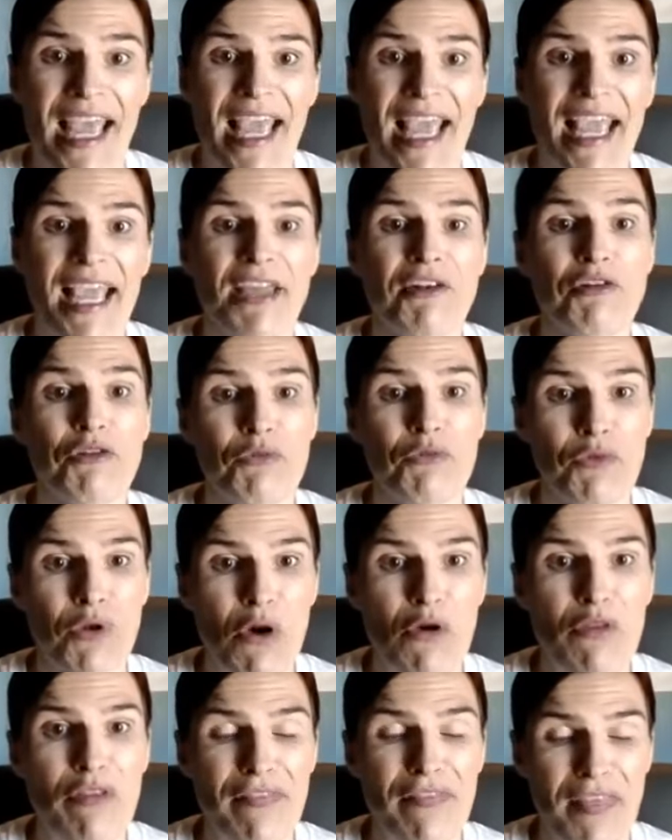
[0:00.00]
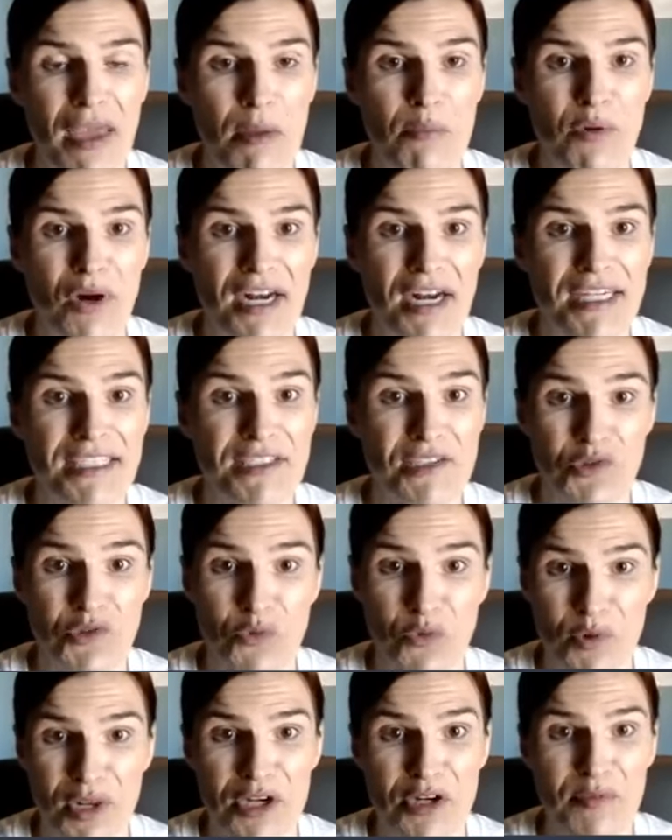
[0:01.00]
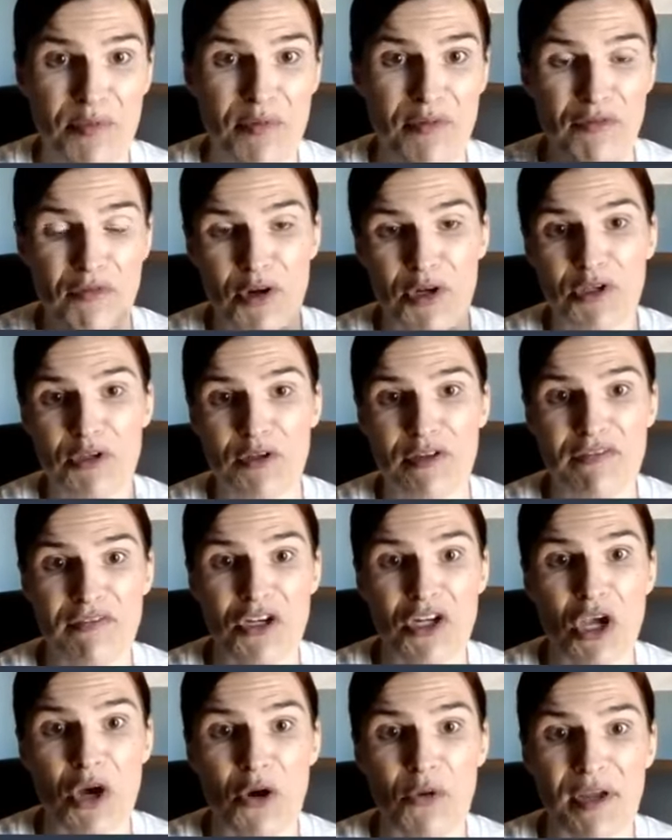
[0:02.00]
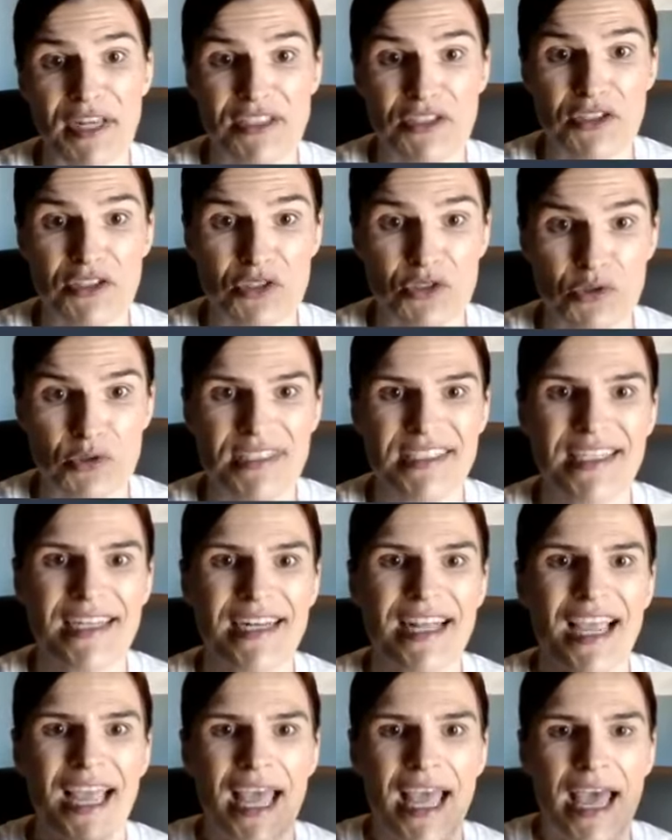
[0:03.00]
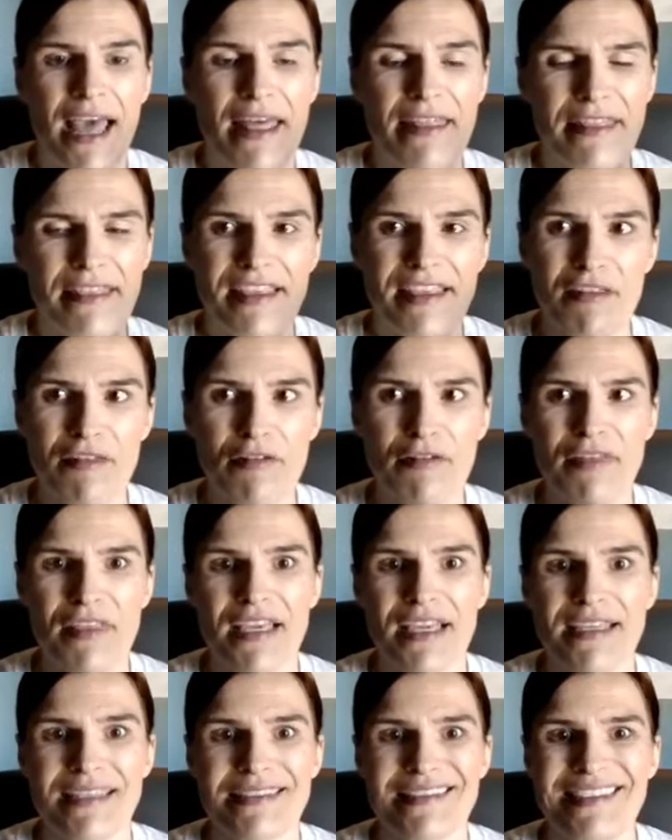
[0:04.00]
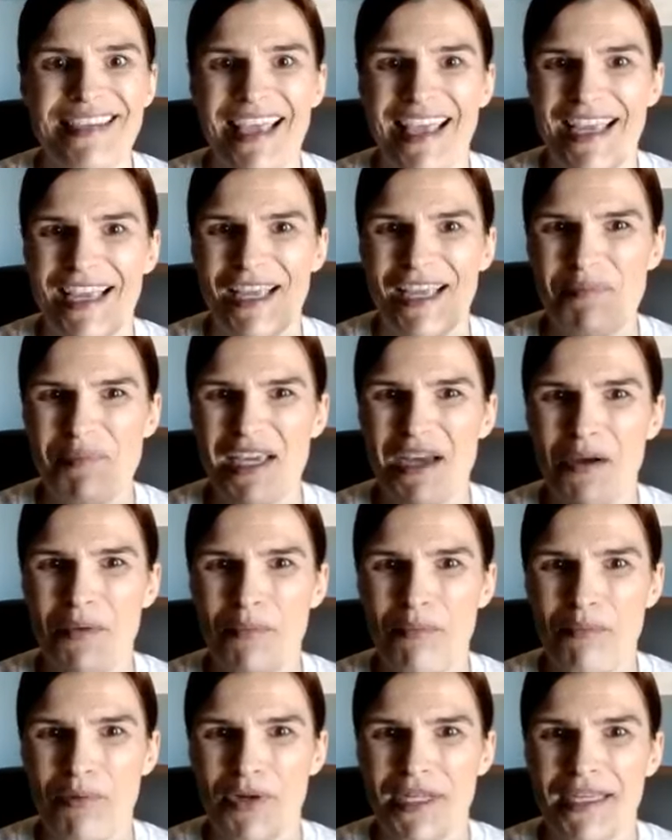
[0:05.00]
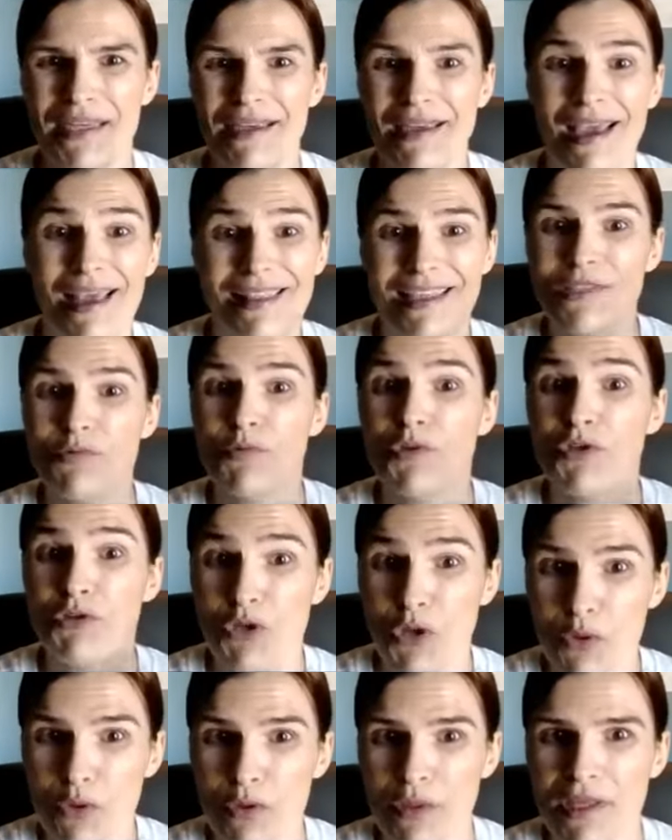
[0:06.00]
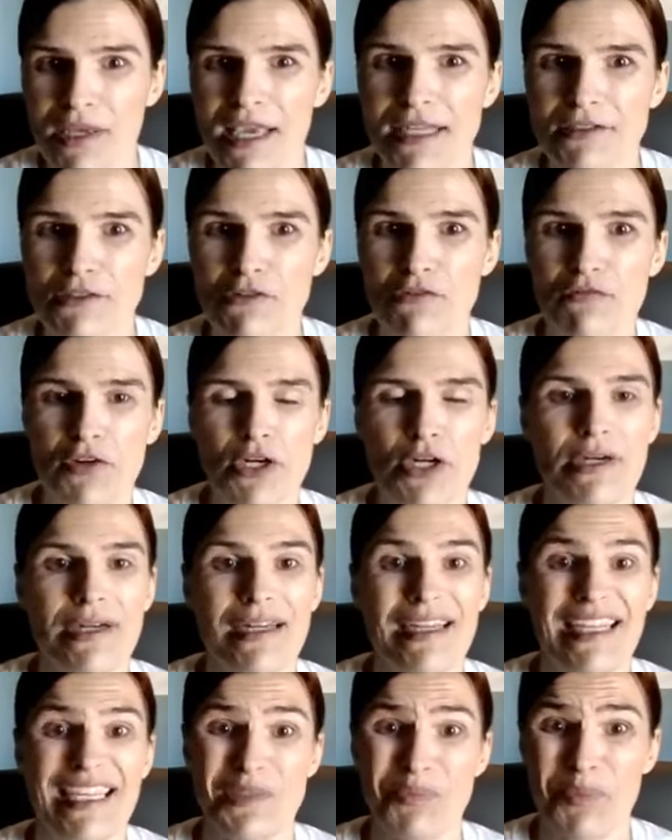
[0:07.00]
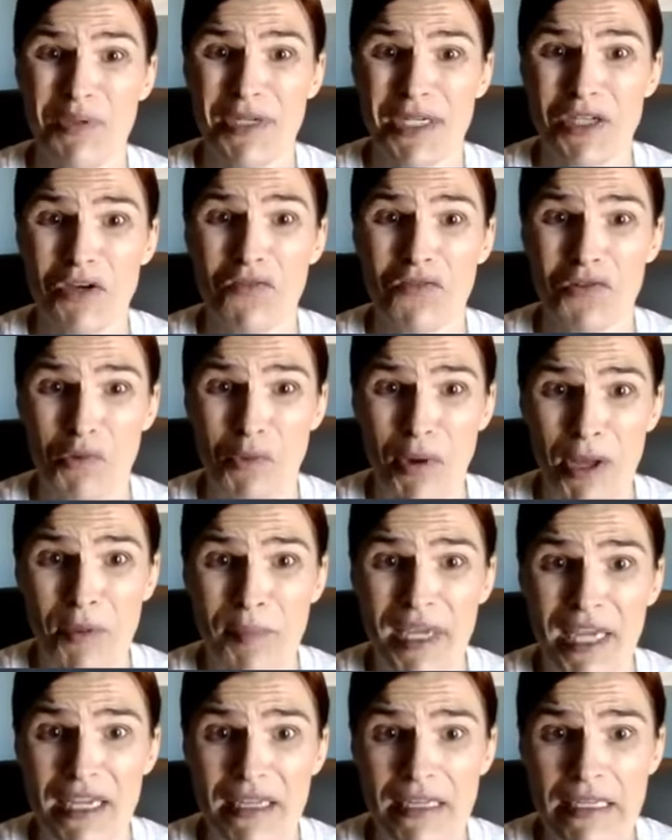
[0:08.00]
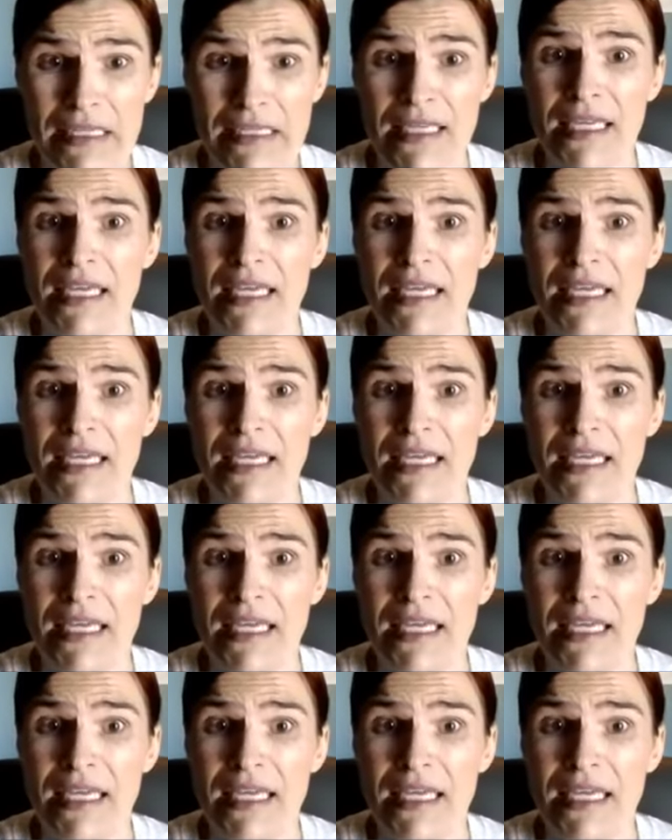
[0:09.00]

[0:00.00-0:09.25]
and that product is a winner before you even go in to source it. And then the other thing is, it can become at least when you go to the Canton Fair, it's pretty overwhelming.